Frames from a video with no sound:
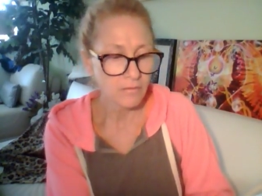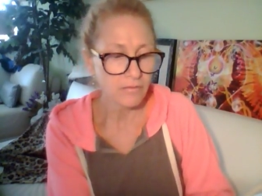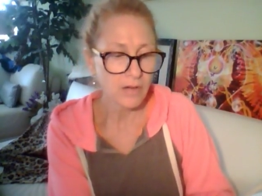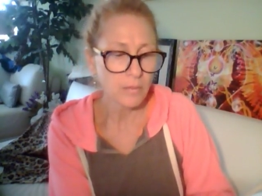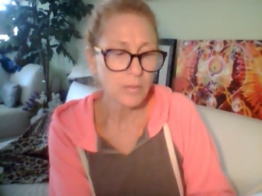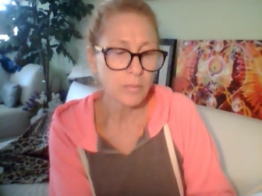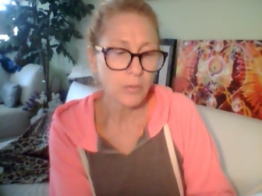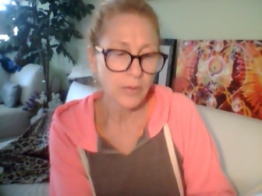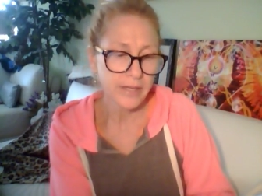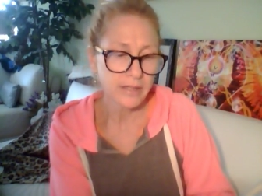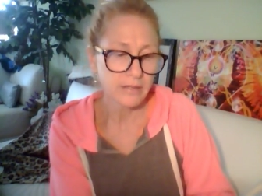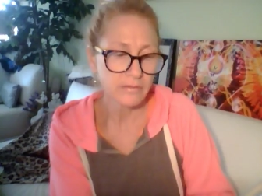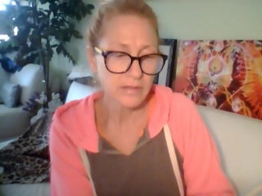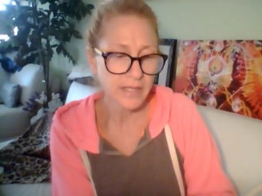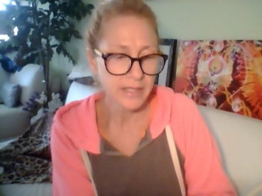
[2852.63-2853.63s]
From a
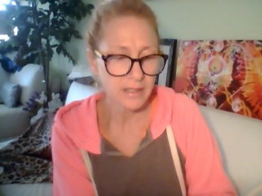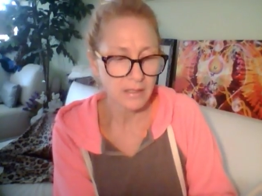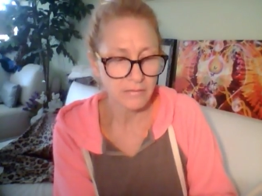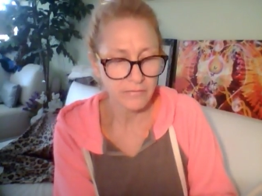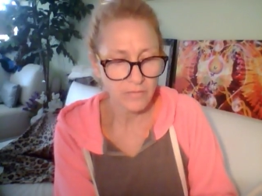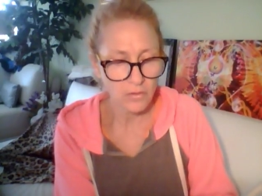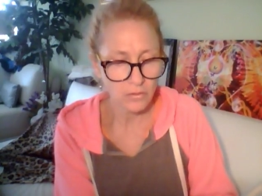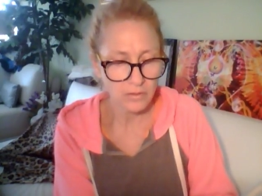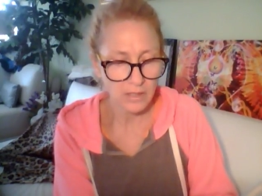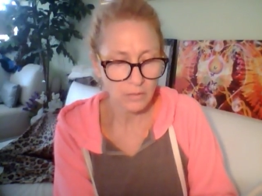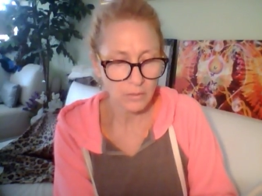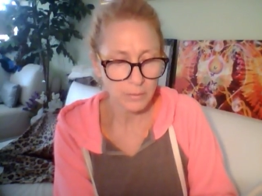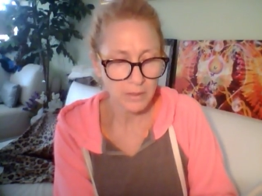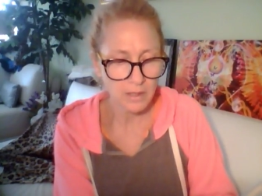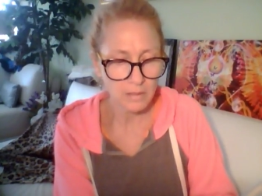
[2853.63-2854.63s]
point of light
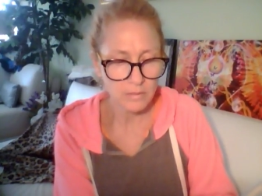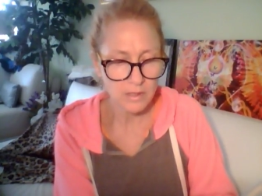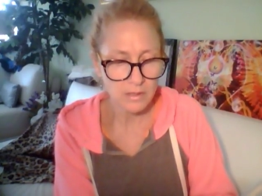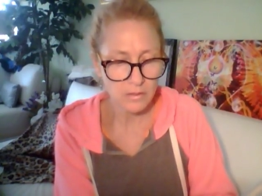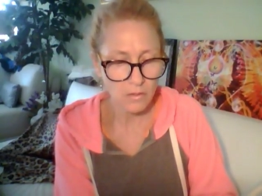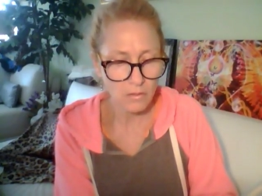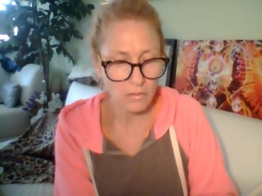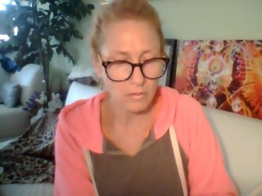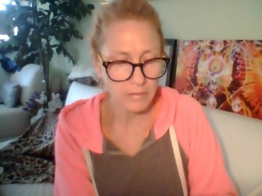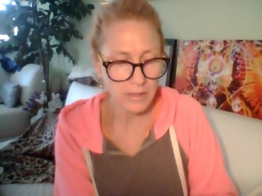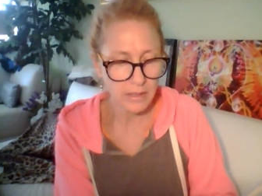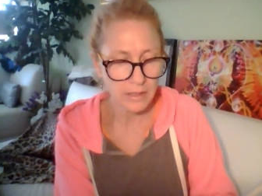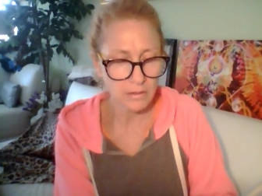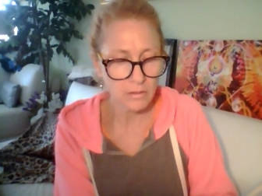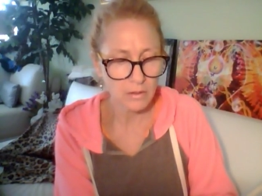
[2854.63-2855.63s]
unfolding, we become a soul,
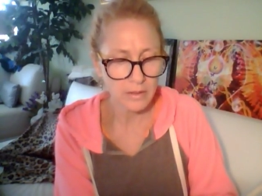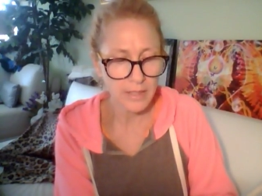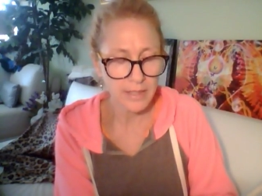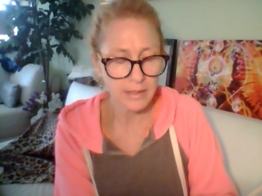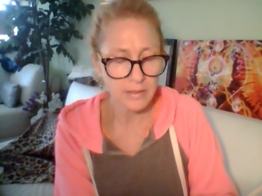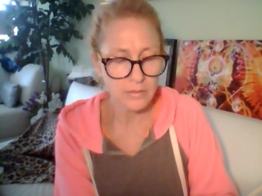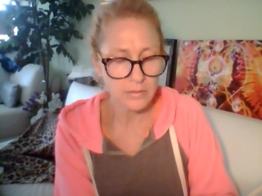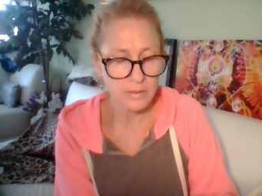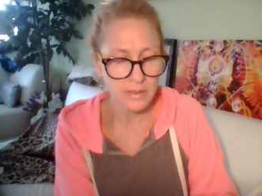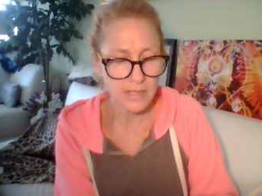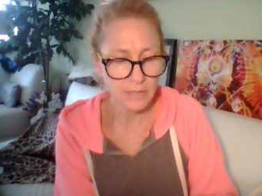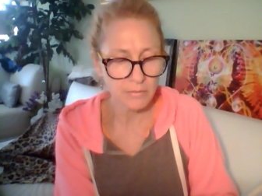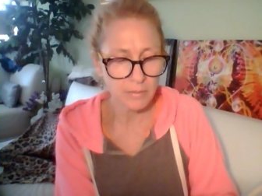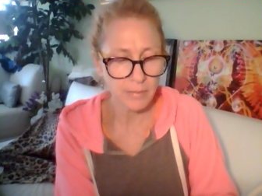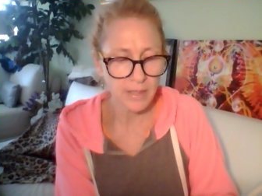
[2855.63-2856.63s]
then incarnate into a
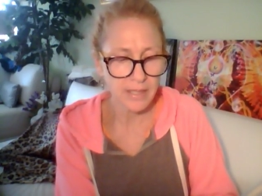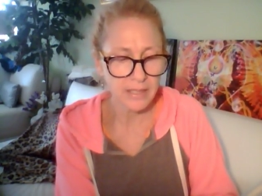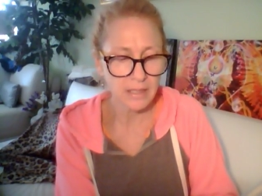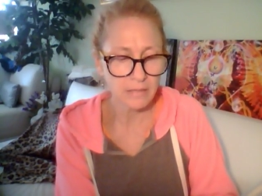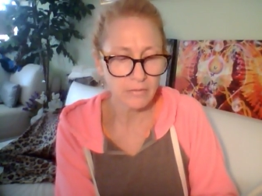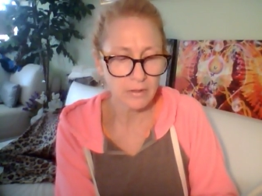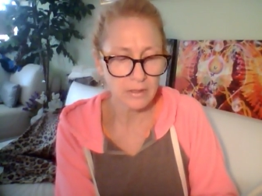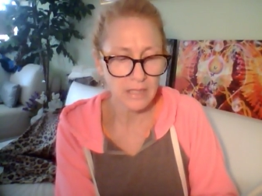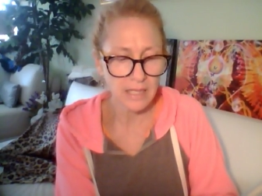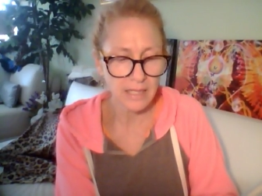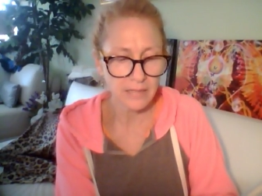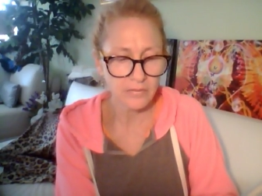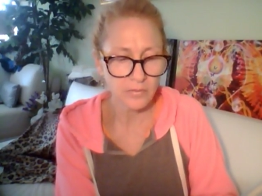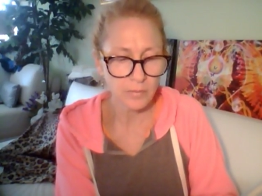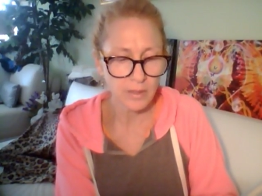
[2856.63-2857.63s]
sacred body of our
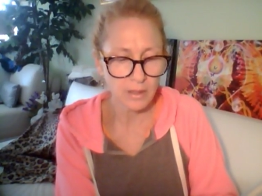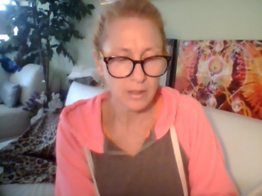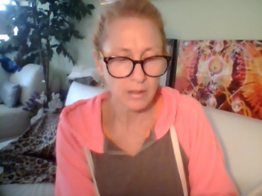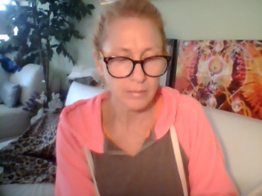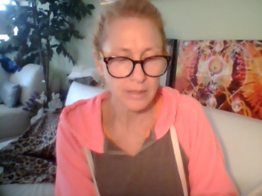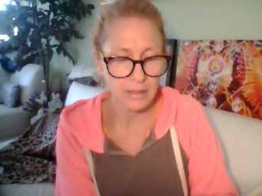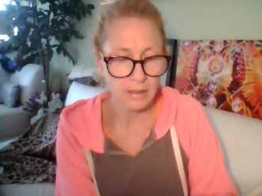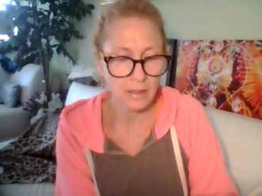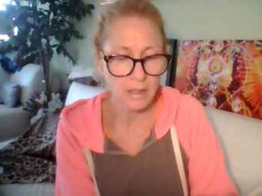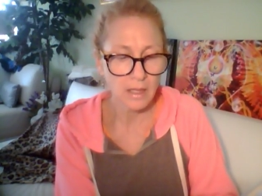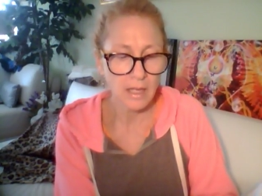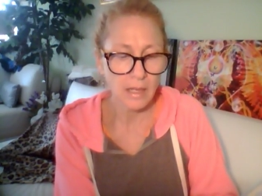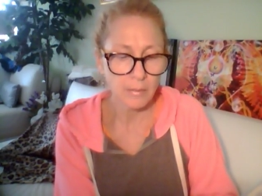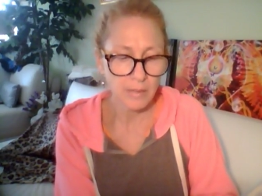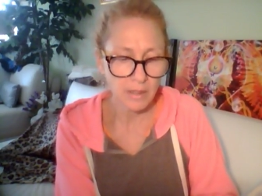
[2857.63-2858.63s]
lives, becoming
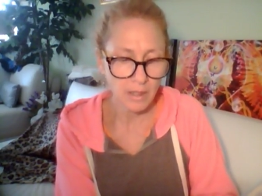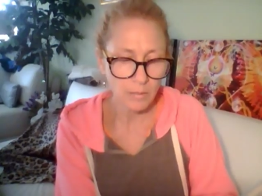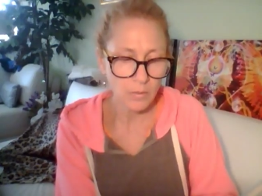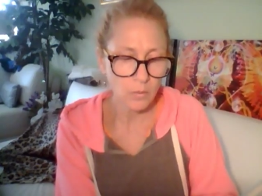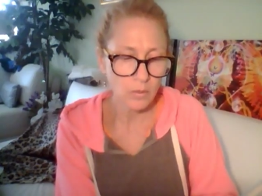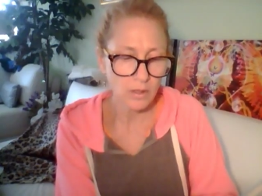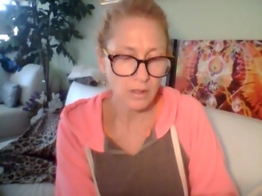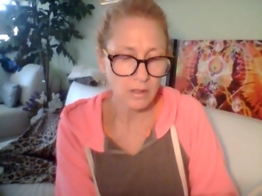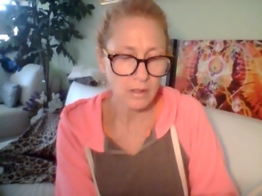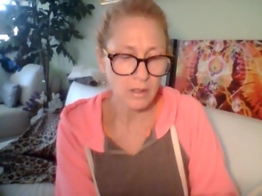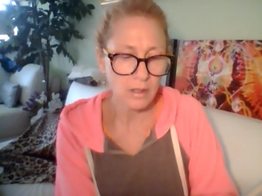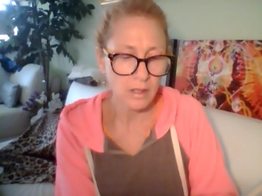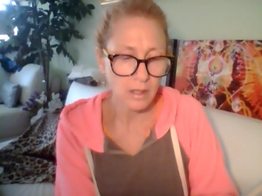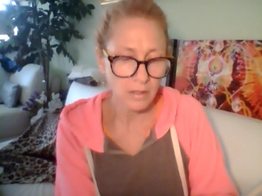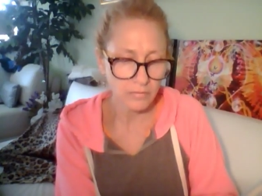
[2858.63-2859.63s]
and become a work
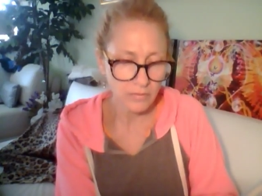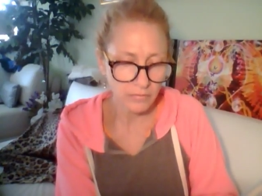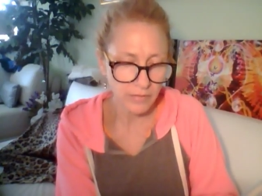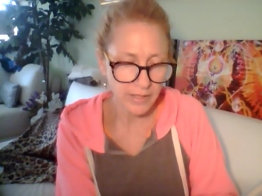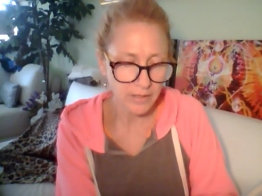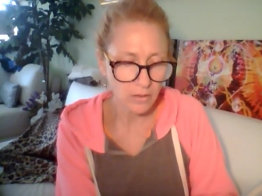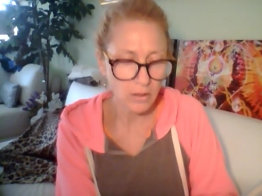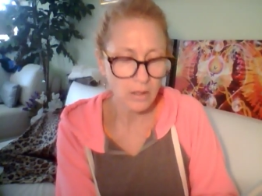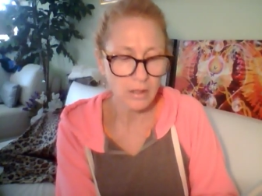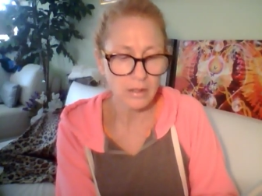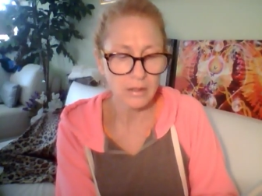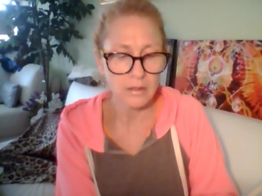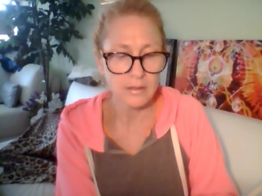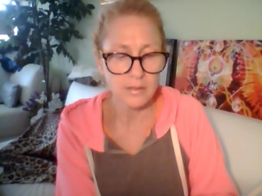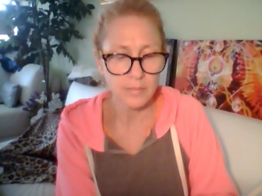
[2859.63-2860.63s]
of divine
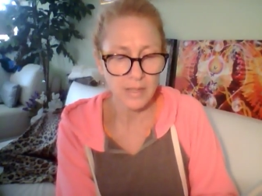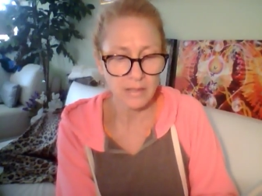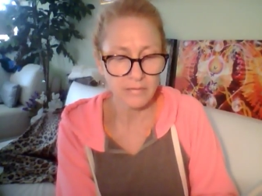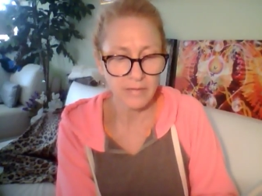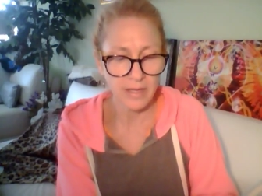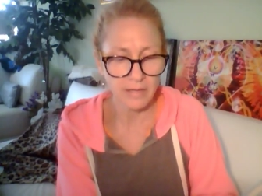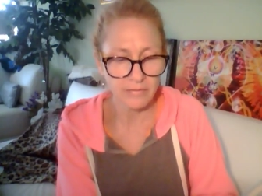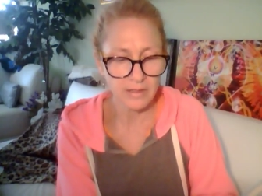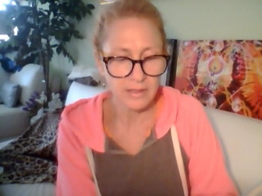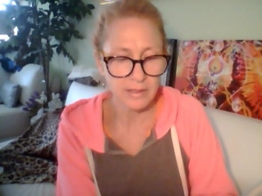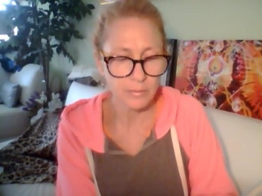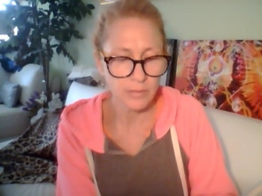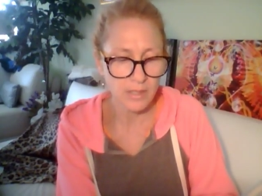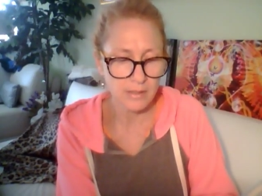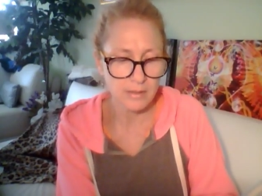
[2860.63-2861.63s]
art, a speck of
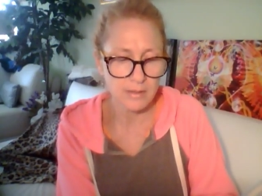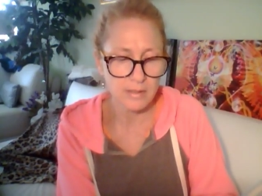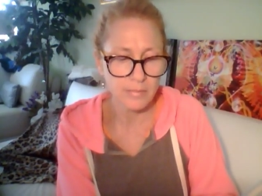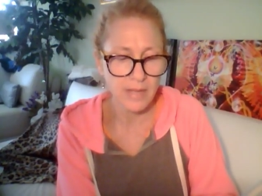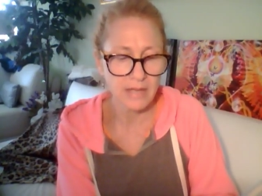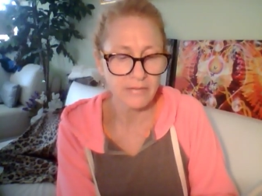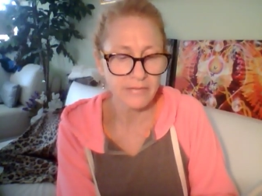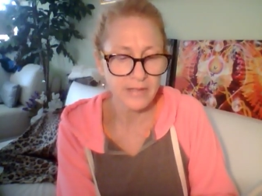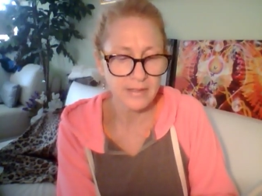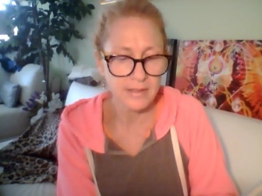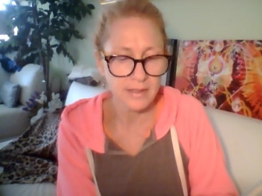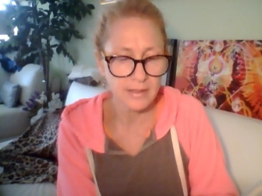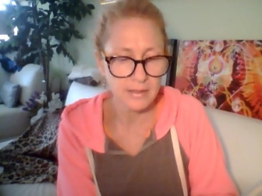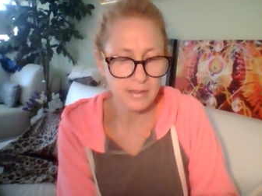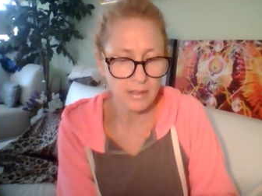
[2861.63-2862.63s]
heavenly presence
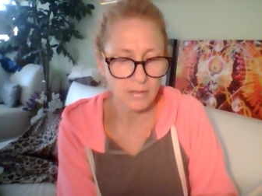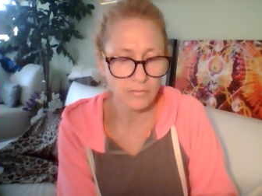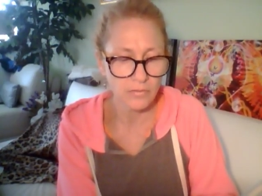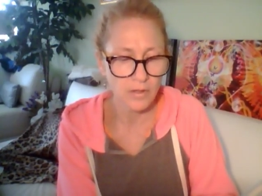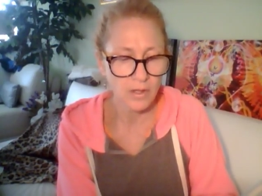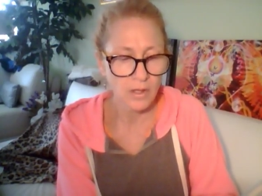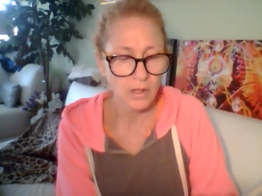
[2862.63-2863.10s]
manifesting itself